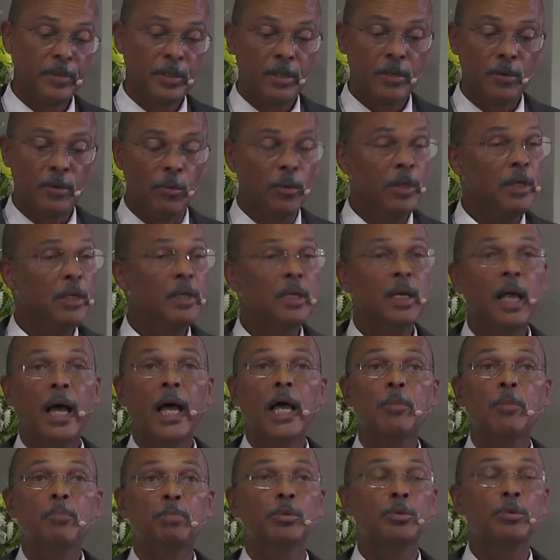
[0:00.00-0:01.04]
will I
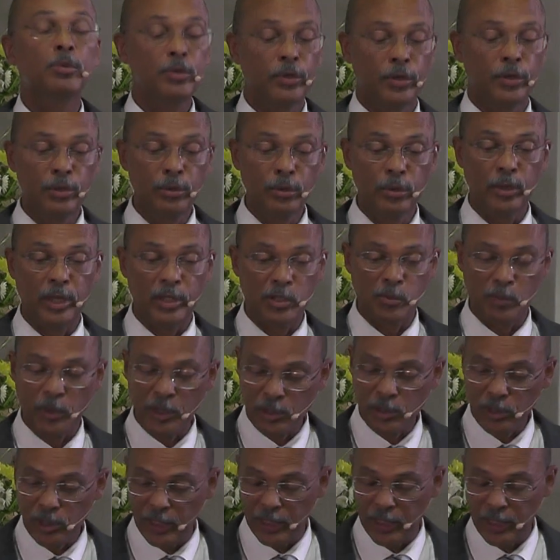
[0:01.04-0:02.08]
pull through,
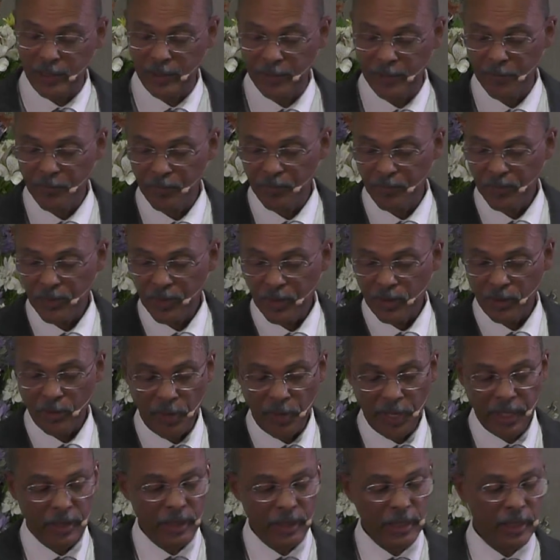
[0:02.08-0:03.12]
especially
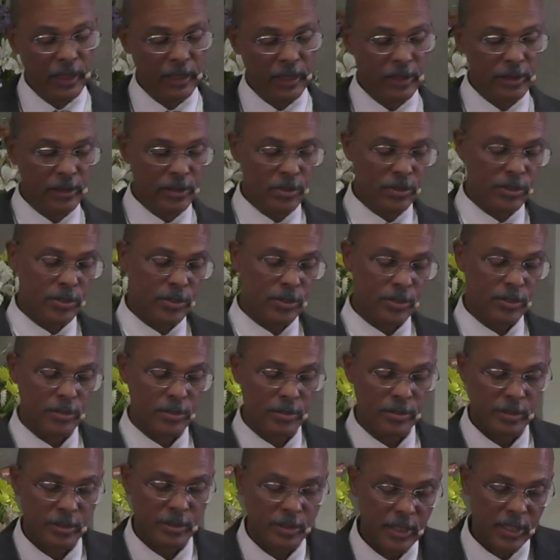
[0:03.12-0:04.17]
when it is
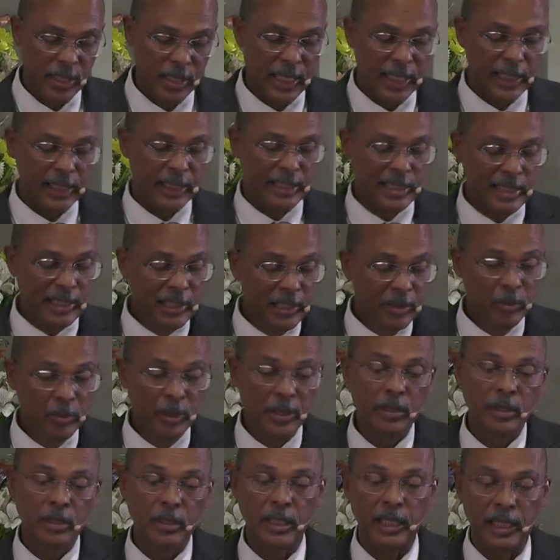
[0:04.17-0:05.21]
a
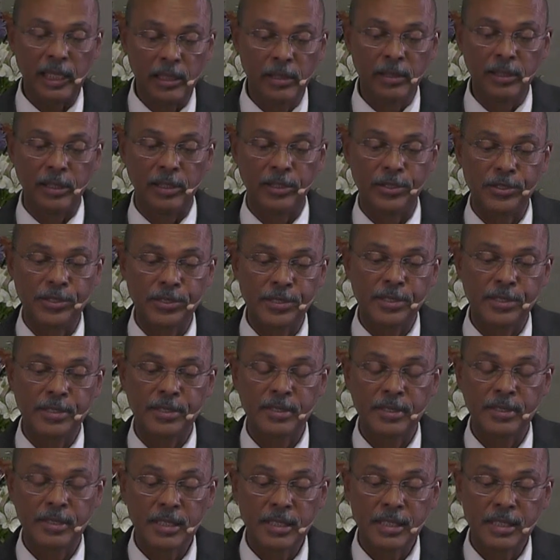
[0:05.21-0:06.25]
terminal illness?
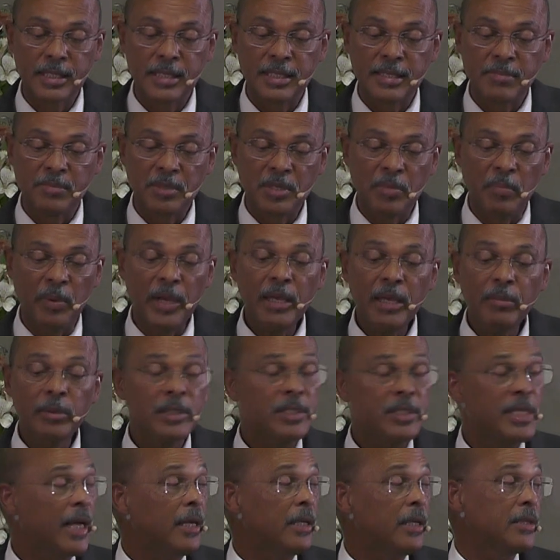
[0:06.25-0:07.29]
But the Bible
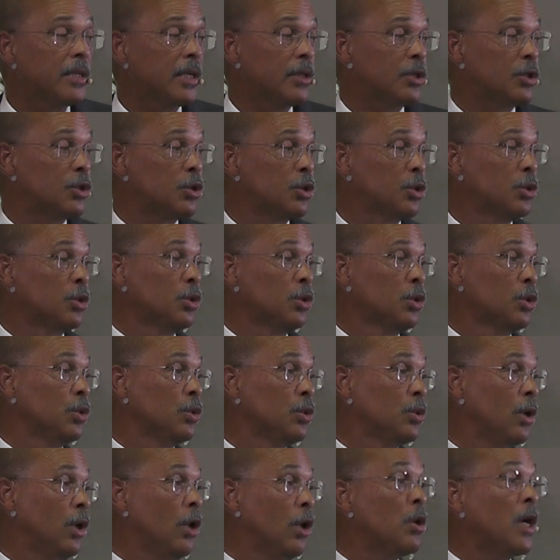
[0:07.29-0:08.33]
tells us to
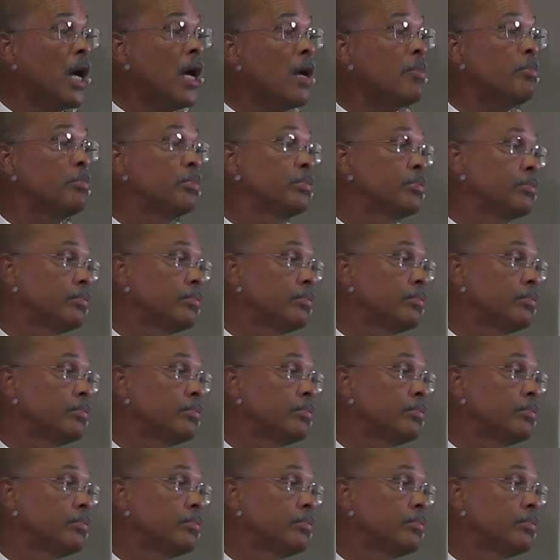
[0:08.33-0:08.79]
look up.